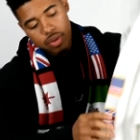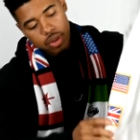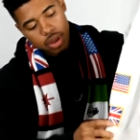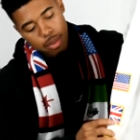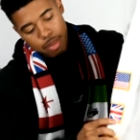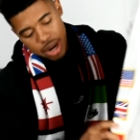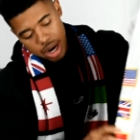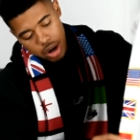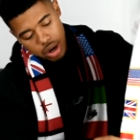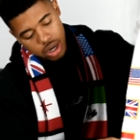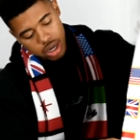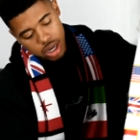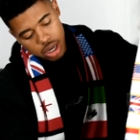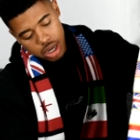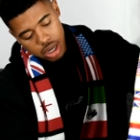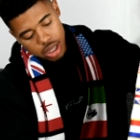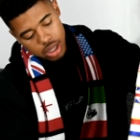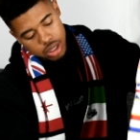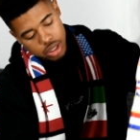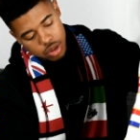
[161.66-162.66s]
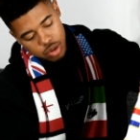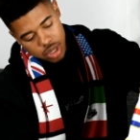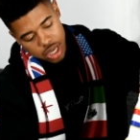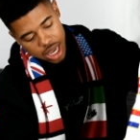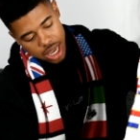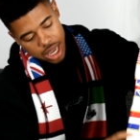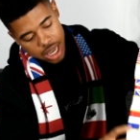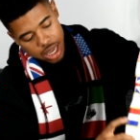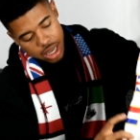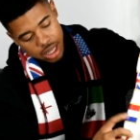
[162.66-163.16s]
America,
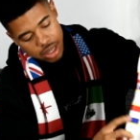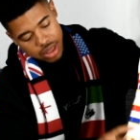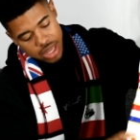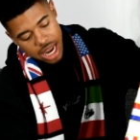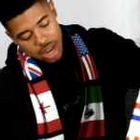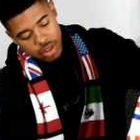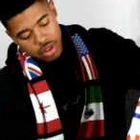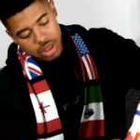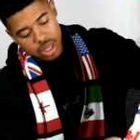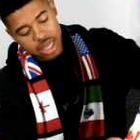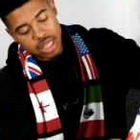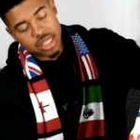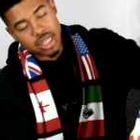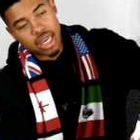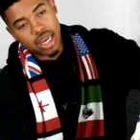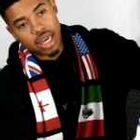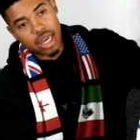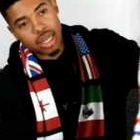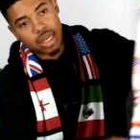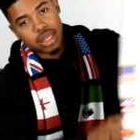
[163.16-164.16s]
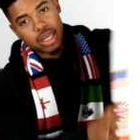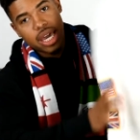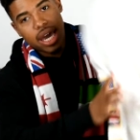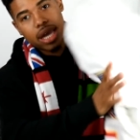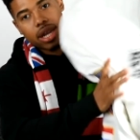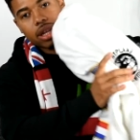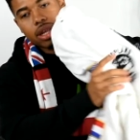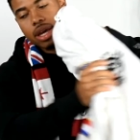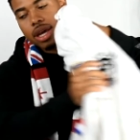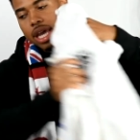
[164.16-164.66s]
UK, Netherlands, and
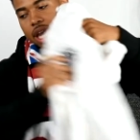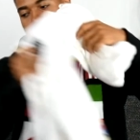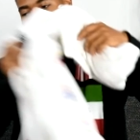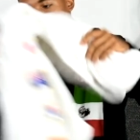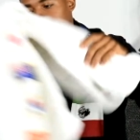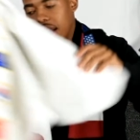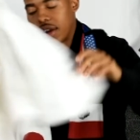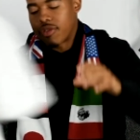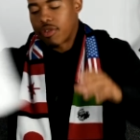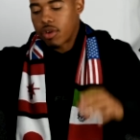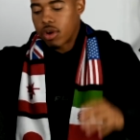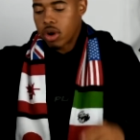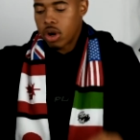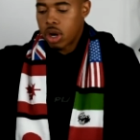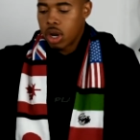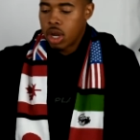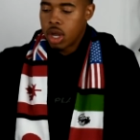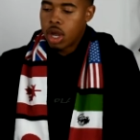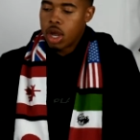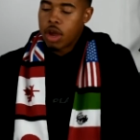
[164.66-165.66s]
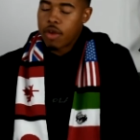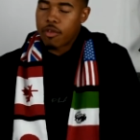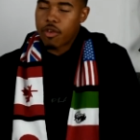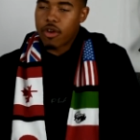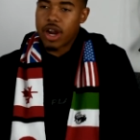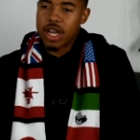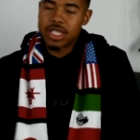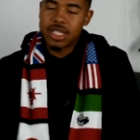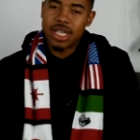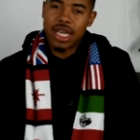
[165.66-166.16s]
Canada. And like for
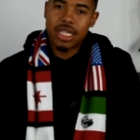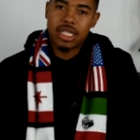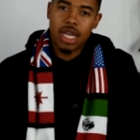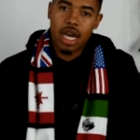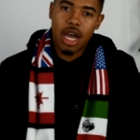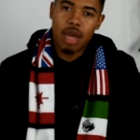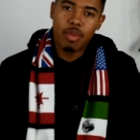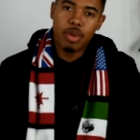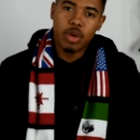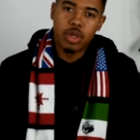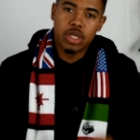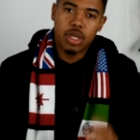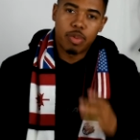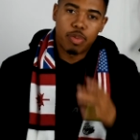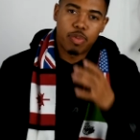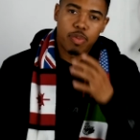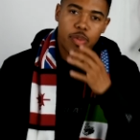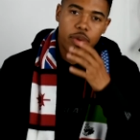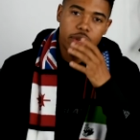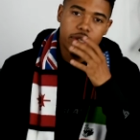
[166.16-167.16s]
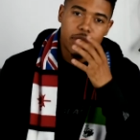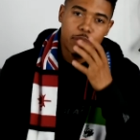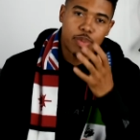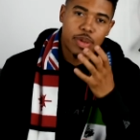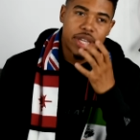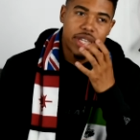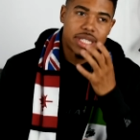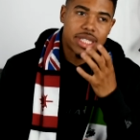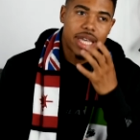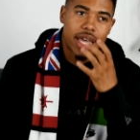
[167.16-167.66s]
us at that time, it was a
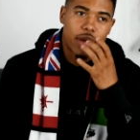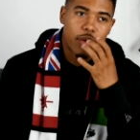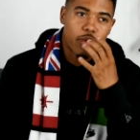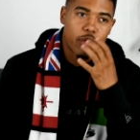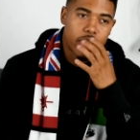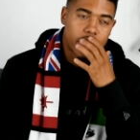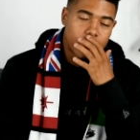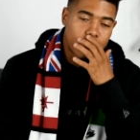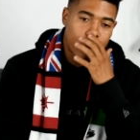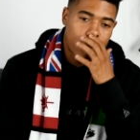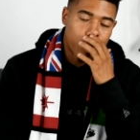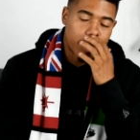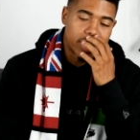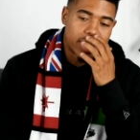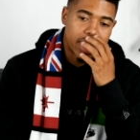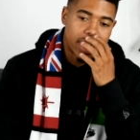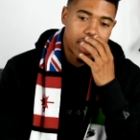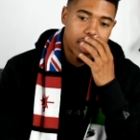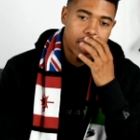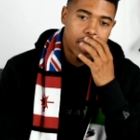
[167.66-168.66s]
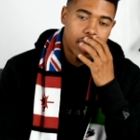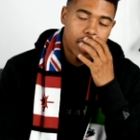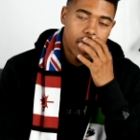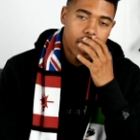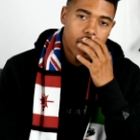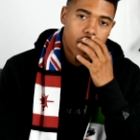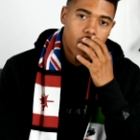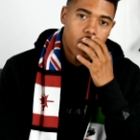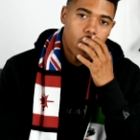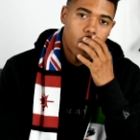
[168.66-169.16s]
piece that really represented
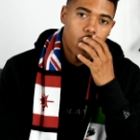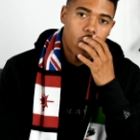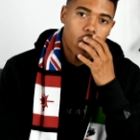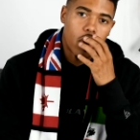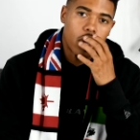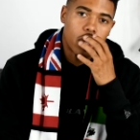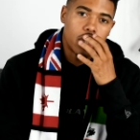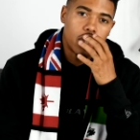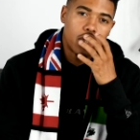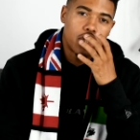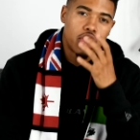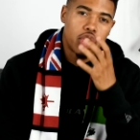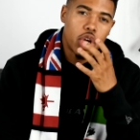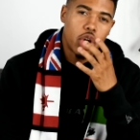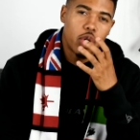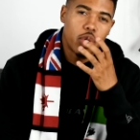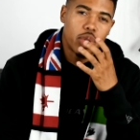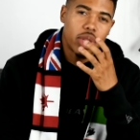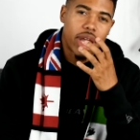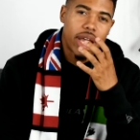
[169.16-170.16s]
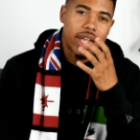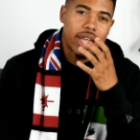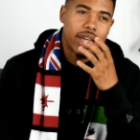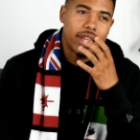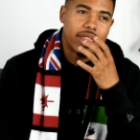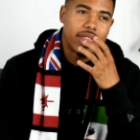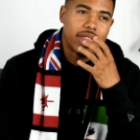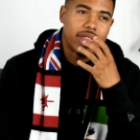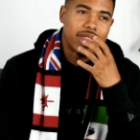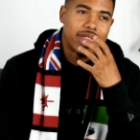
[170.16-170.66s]
or showed like
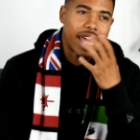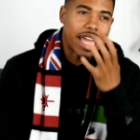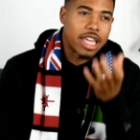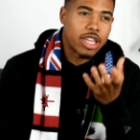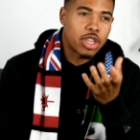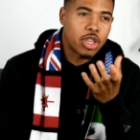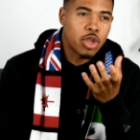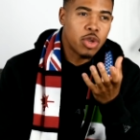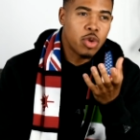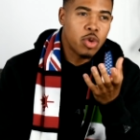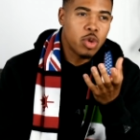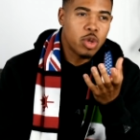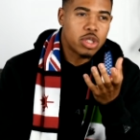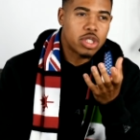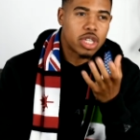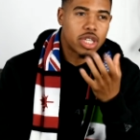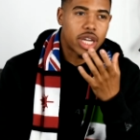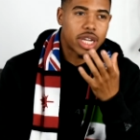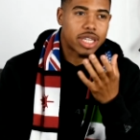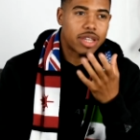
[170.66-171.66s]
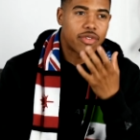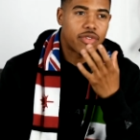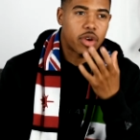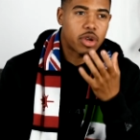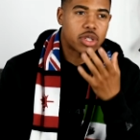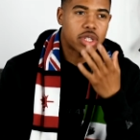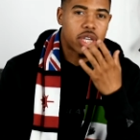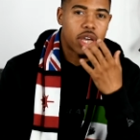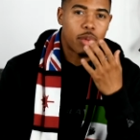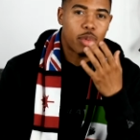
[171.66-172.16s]
a thank you to like the
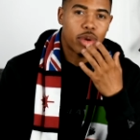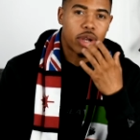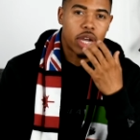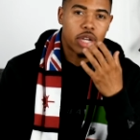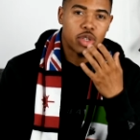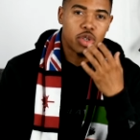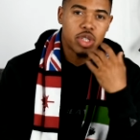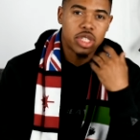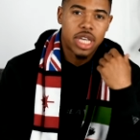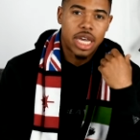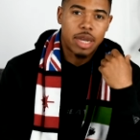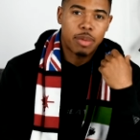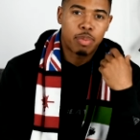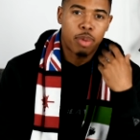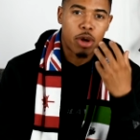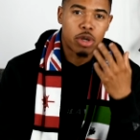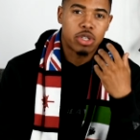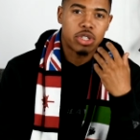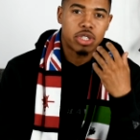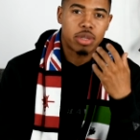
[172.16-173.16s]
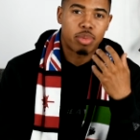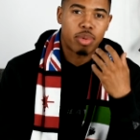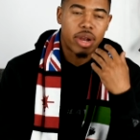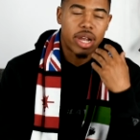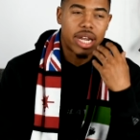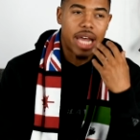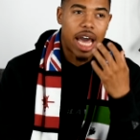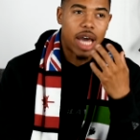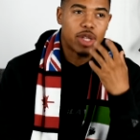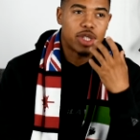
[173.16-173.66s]
first couple countries that purchased a
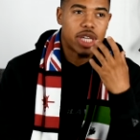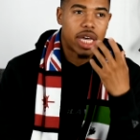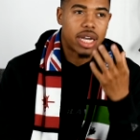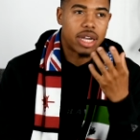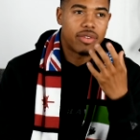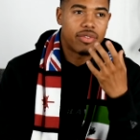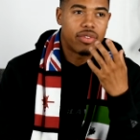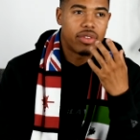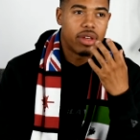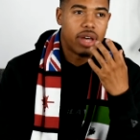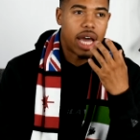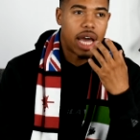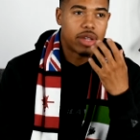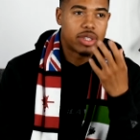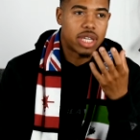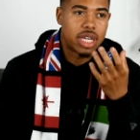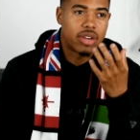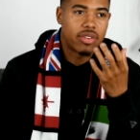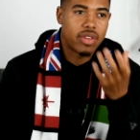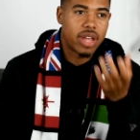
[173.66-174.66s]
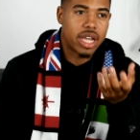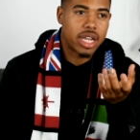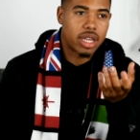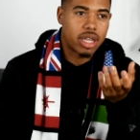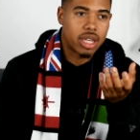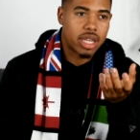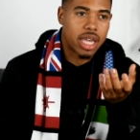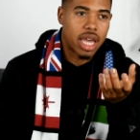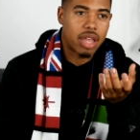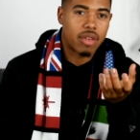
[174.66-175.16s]
brand outside of like
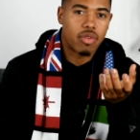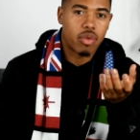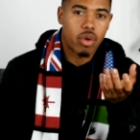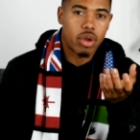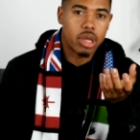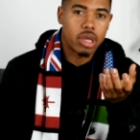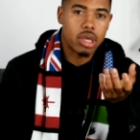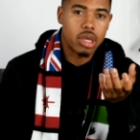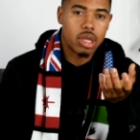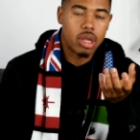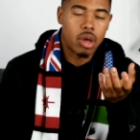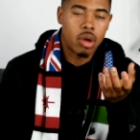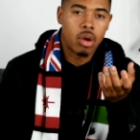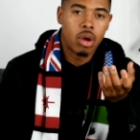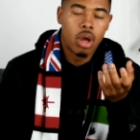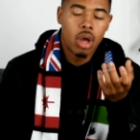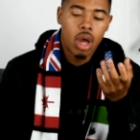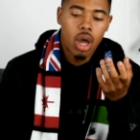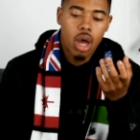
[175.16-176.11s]
California, you know.